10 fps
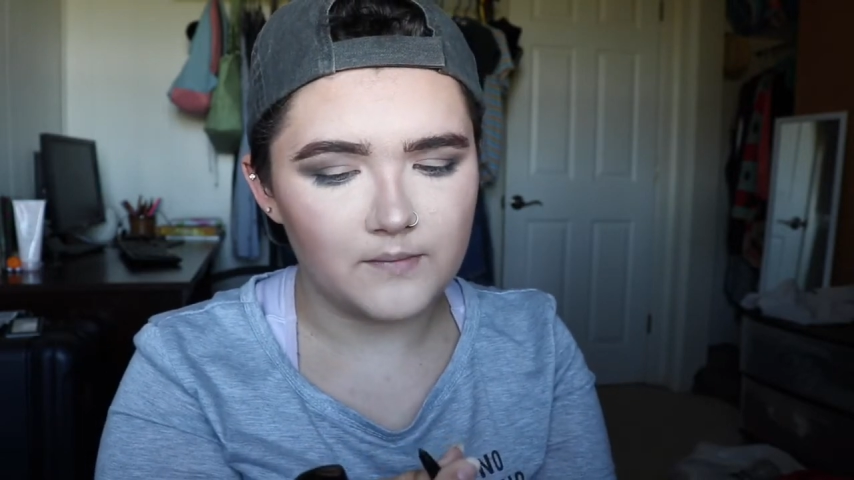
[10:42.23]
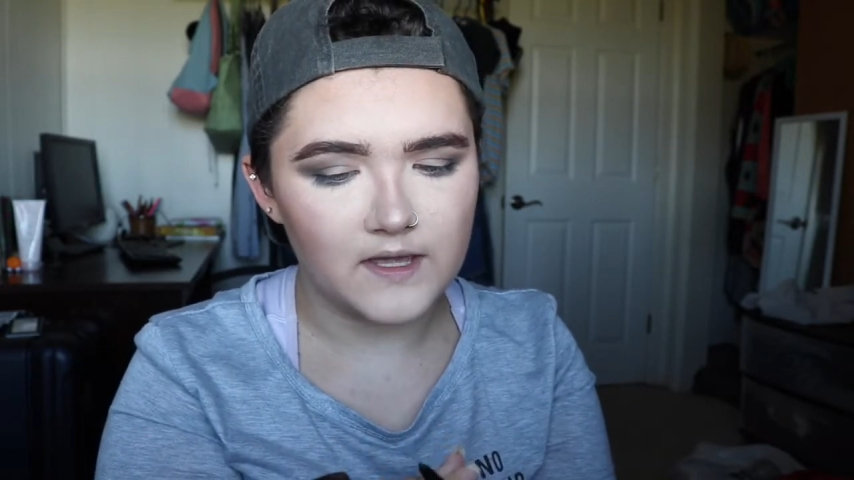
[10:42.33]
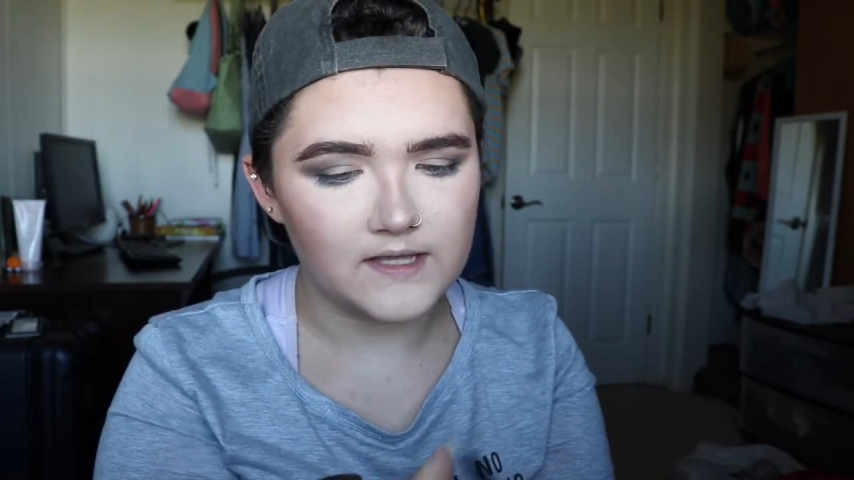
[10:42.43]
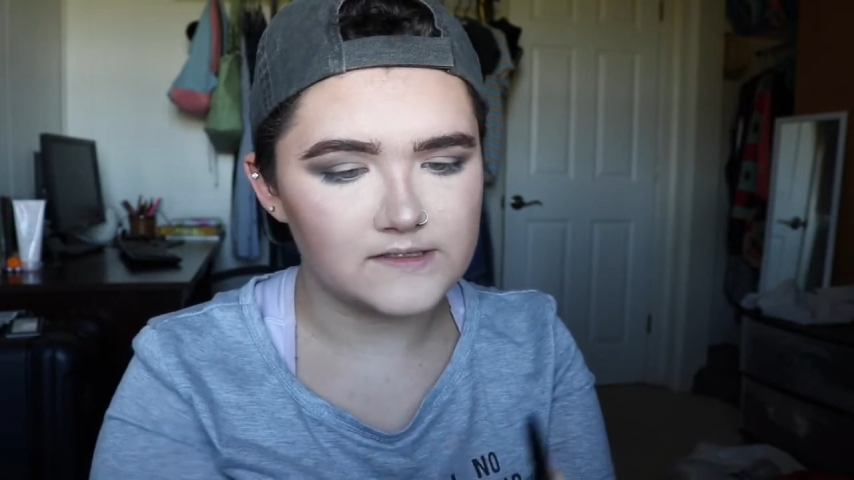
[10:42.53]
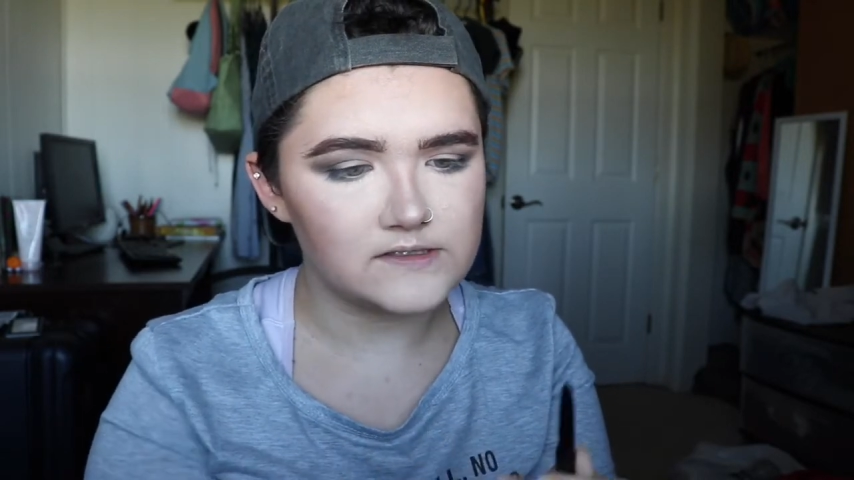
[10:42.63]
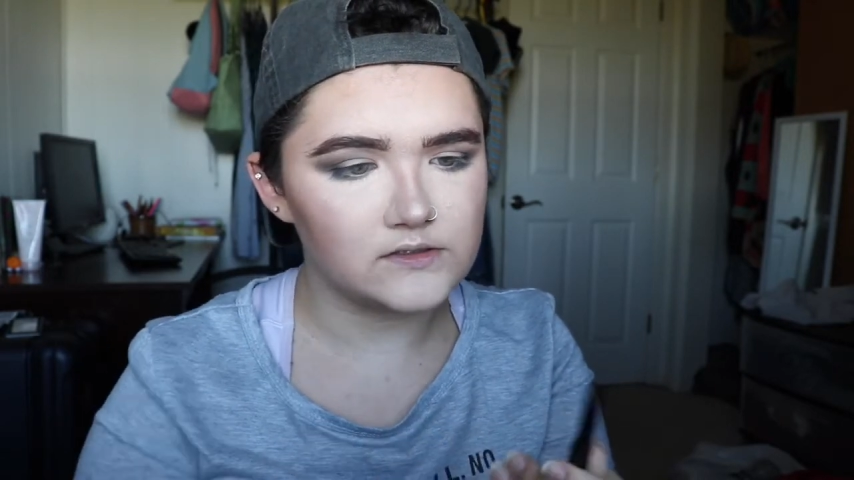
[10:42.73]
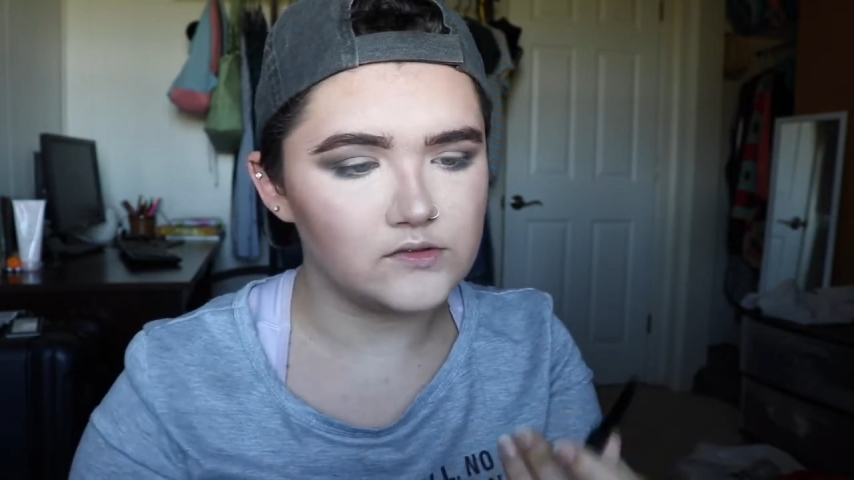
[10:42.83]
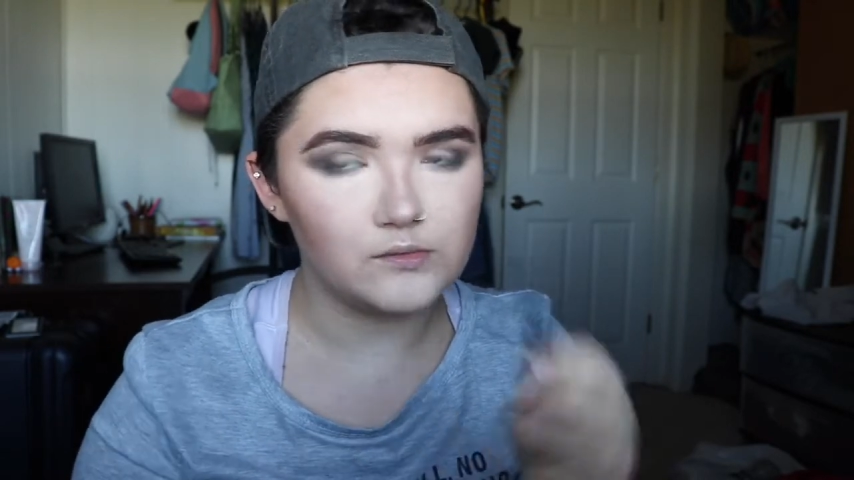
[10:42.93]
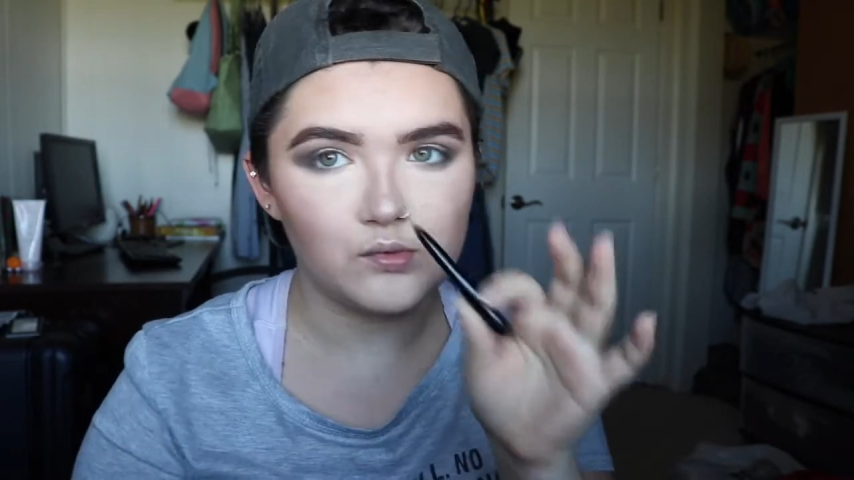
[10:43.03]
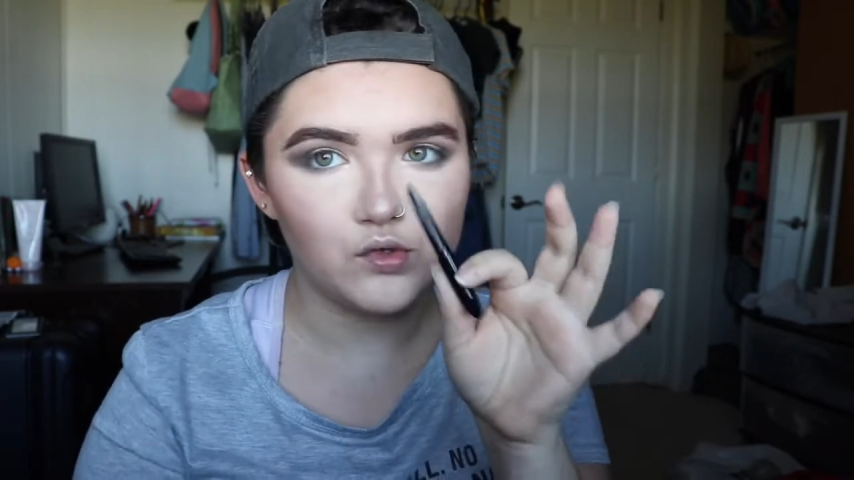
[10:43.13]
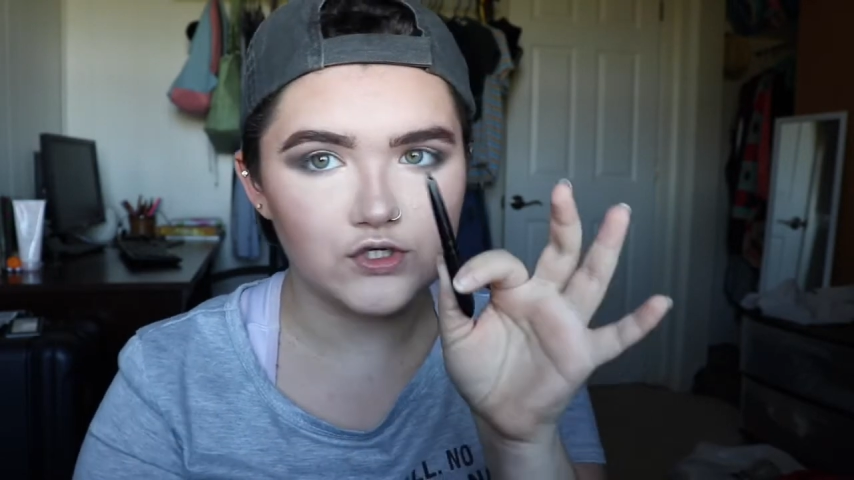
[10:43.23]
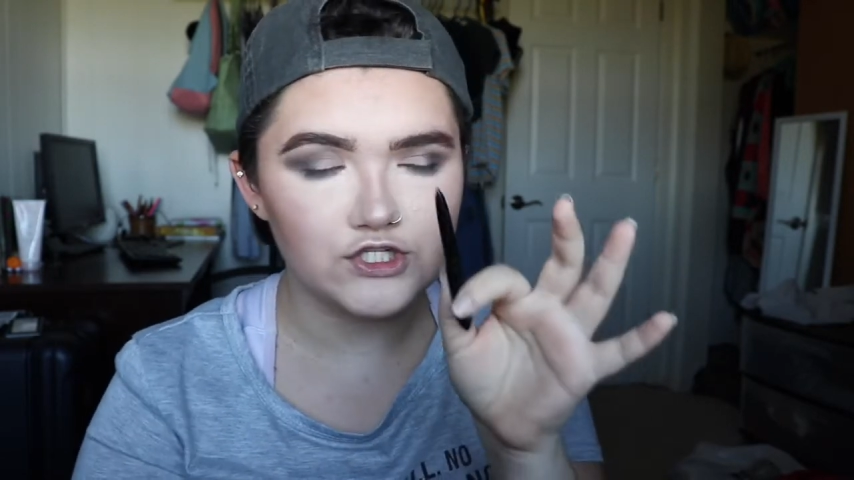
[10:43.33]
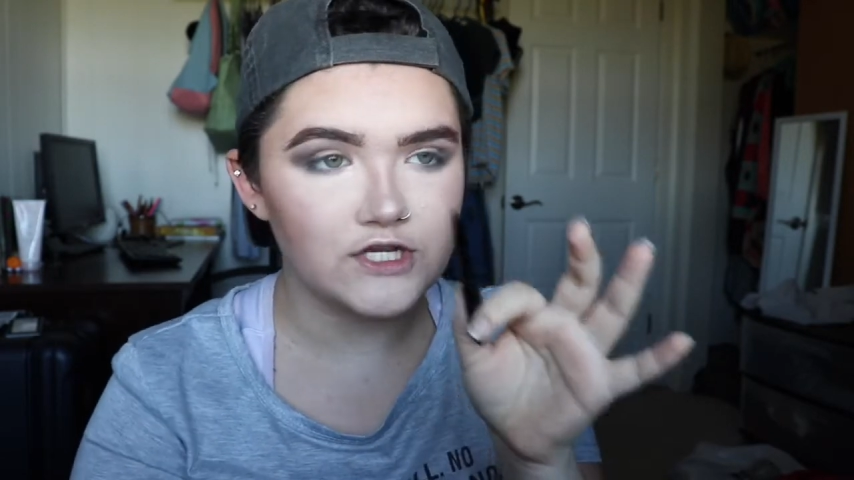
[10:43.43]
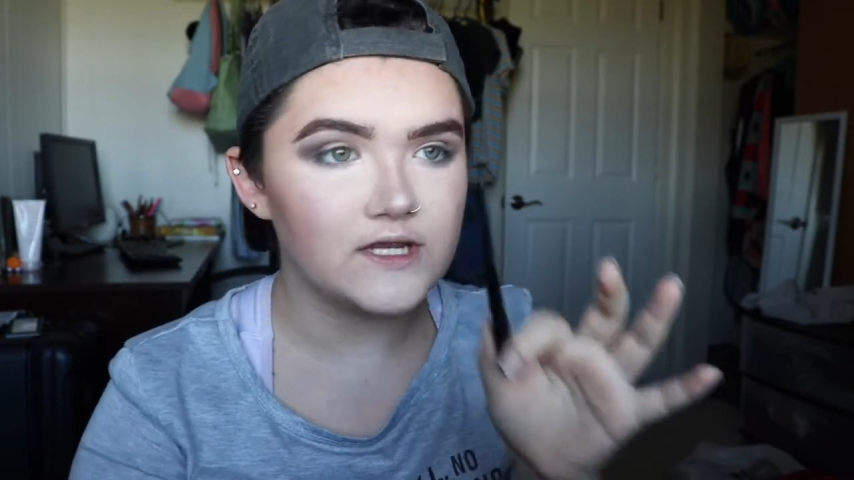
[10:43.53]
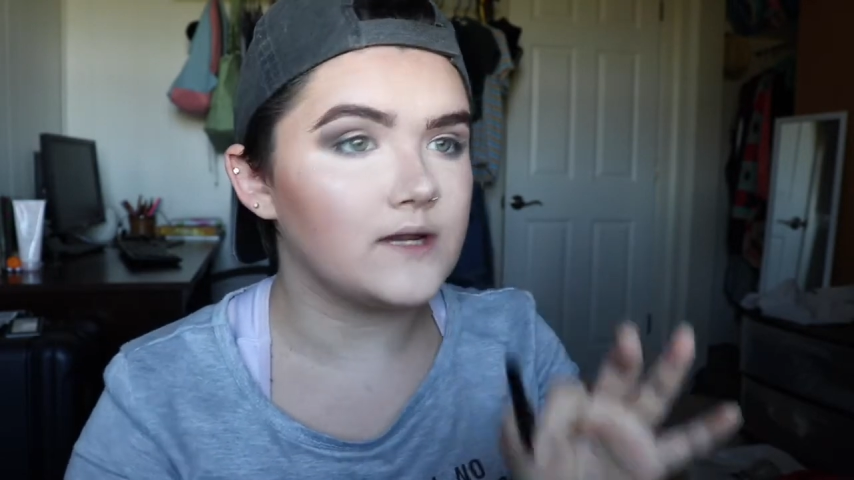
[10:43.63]
pencil
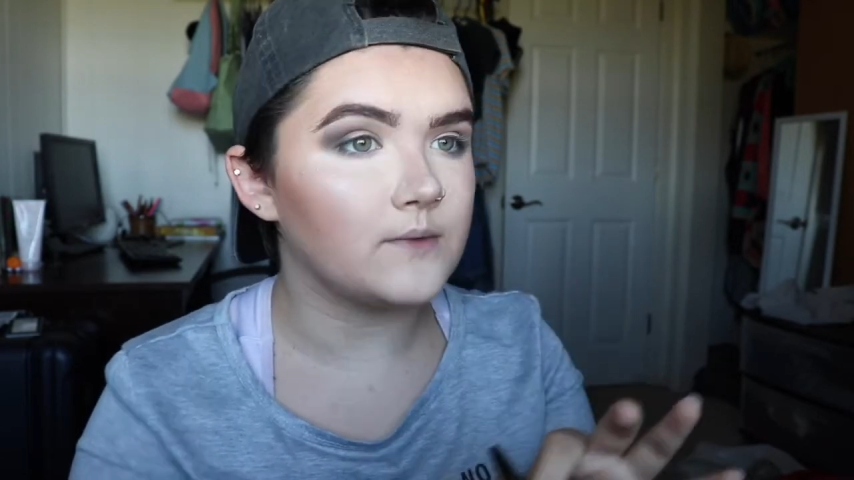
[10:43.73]
portion,